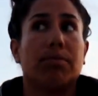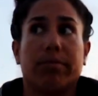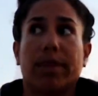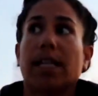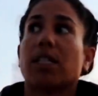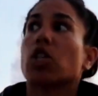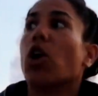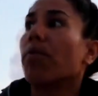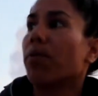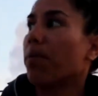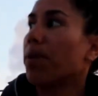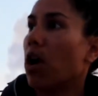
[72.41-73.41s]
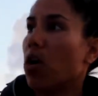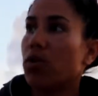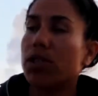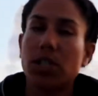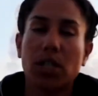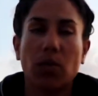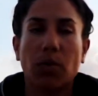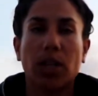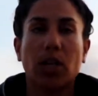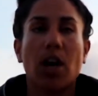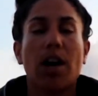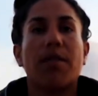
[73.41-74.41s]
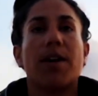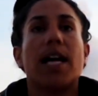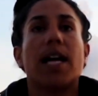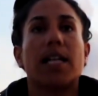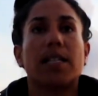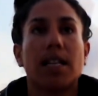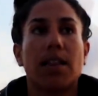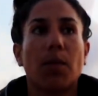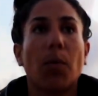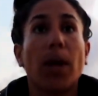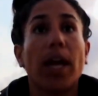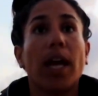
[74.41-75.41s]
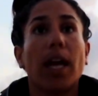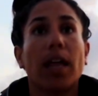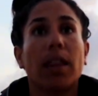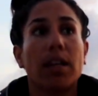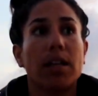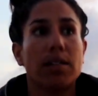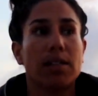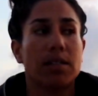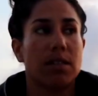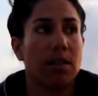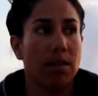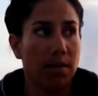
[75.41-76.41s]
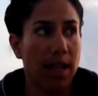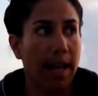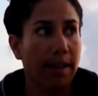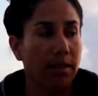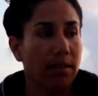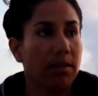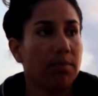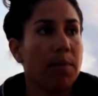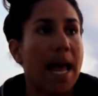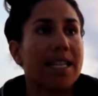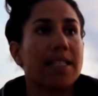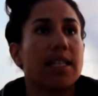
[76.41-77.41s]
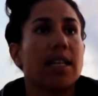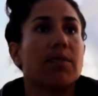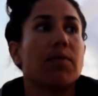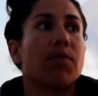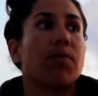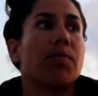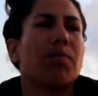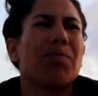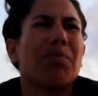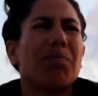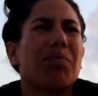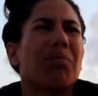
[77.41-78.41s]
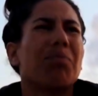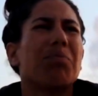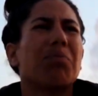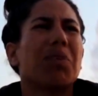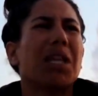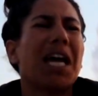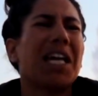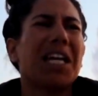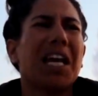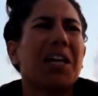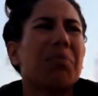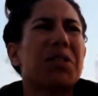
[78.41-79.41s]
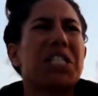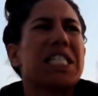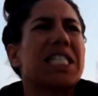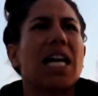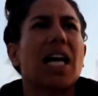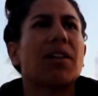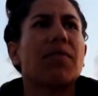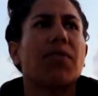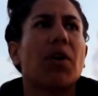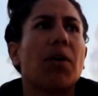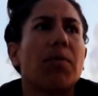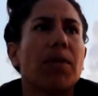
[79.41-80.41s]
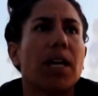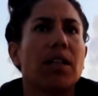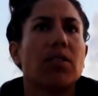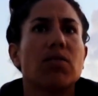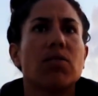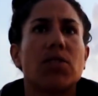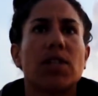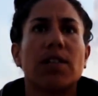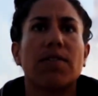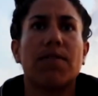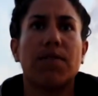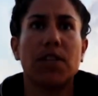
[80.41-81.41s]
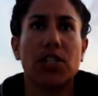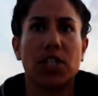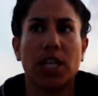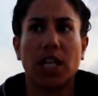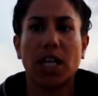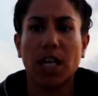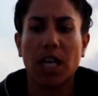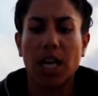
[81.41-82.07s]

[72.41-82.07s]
that's come from the ocean with currents and the wind. Is like plastics, 90% from the industrial fishing,